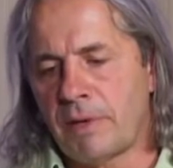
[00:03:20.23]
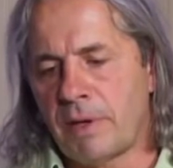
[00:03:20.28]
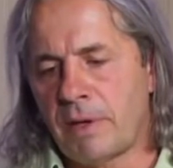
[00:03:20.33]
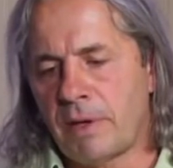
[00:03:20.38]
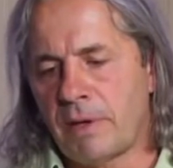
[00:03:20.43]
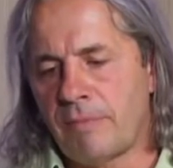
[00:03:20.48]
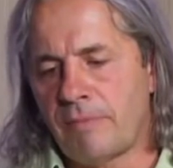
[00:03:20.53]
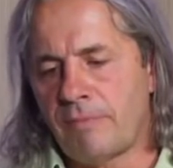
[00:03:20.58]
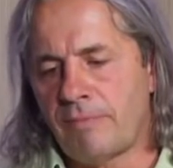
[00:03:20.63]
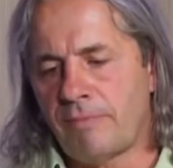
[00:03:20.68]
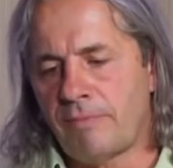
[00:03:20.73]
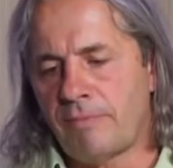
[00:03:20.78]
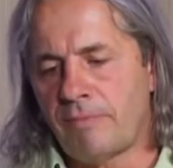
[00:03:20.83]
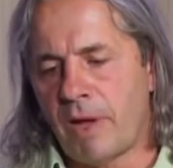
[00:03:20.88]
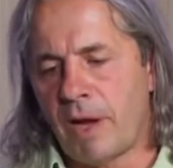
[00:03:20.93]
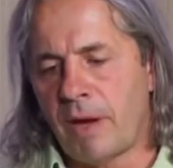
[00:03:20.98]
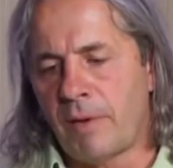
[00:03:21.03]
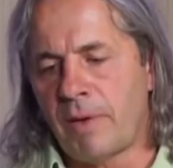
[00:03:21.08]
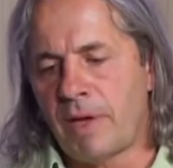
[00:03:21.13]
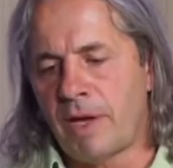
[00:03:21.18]
But um,
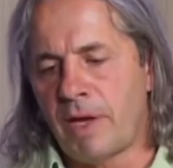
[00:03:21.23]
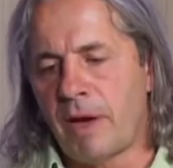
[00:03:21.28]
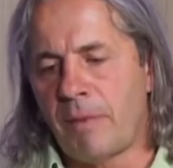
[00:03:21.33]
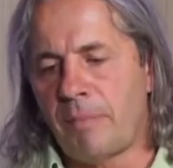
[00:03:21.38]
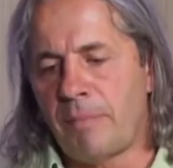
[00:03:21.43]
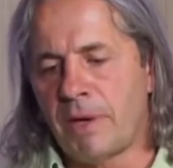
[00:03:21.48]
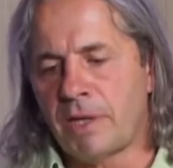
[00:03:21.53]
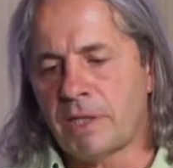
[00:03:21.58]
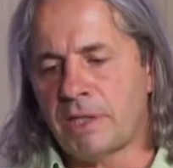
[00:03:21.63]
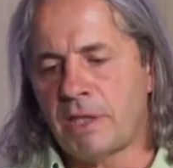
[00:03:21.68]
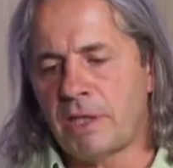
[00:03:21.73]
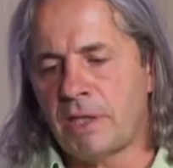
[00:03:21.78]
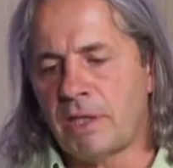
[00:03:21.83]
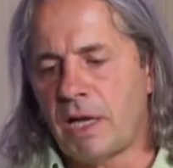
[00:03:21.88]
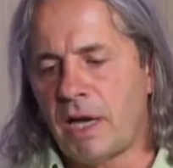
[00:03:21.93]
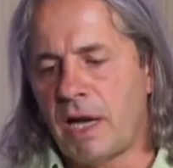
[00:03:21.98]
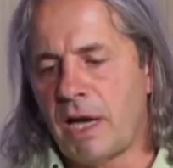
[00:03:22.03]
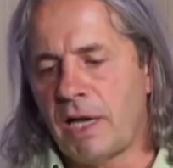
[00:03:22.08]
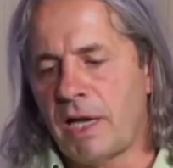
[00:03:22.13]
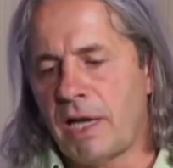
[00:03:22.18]
anyway, he got
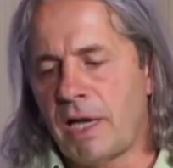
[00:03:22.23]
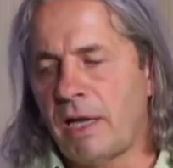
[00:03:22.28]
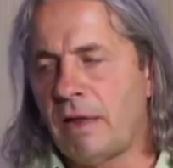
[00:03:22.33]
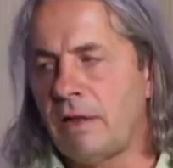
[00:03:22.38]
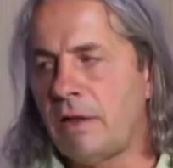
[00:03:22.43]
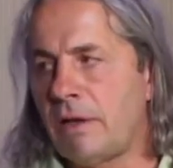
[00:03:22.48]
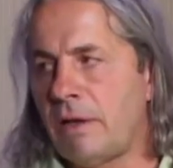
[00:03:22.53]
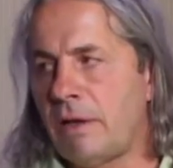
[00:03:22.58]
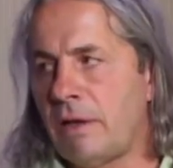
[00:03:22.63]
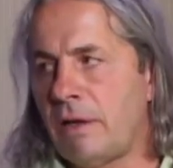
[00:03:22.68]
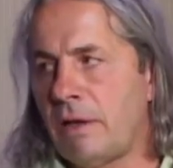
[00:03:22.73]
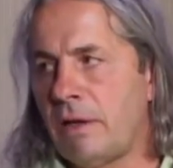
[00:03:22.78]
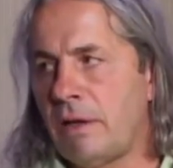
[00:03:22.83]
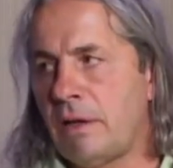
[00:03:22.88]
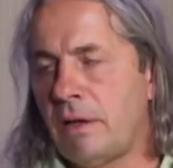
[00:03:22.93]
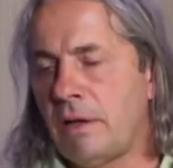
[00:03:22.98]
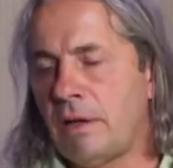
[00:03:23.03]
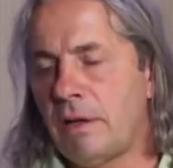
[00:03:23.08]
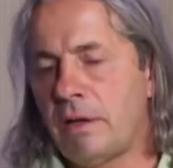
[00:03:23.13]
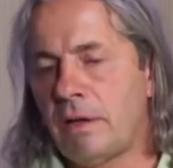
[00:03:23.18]
busted, the guy in England.
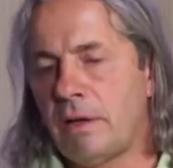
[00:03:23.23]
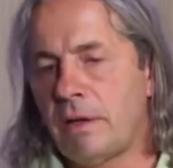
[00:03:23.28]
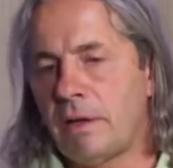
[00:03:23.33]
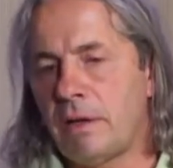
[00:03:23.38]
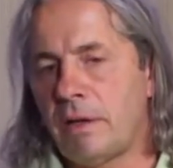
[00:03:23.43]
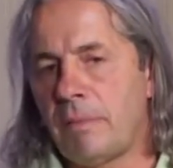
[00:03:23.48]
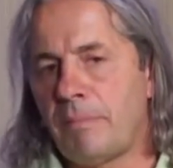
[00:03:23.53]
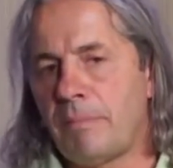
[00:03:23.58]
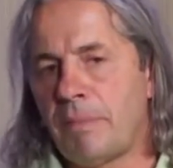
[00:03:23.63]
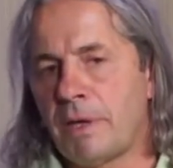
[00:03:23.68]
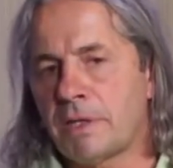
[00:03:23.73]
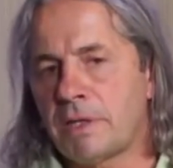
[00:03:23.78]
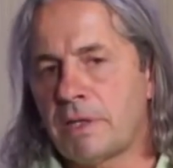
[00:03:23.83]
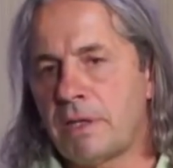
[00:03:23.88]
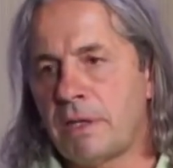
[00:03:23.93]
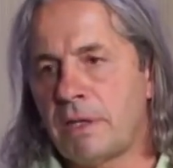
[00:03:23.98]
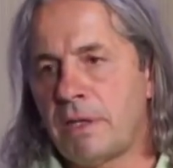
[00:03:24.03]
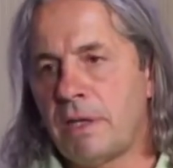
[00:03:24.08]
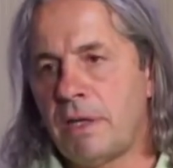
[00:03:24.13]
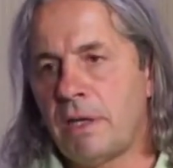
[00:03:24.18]
Got
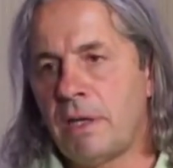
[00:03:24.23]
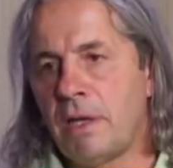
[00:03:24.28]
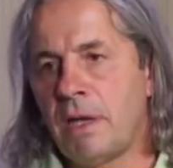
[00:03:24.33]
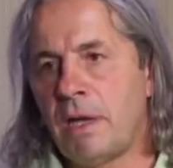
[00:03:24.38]
busted.